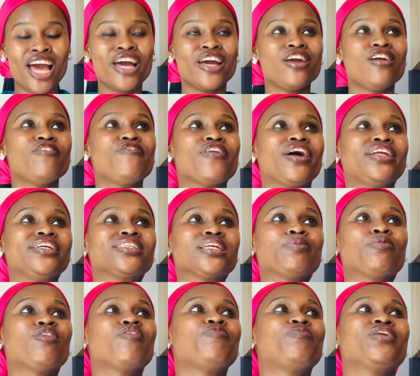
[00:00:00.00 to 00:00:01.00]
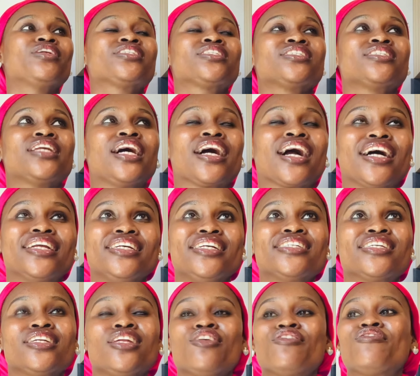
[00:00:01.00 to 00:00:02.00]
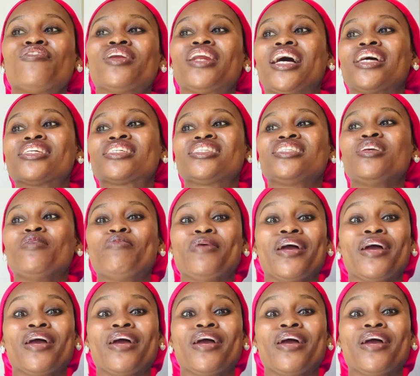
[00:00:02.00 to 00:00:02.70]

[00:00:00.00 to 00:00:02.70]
if you are the type of person that can easily fall asleep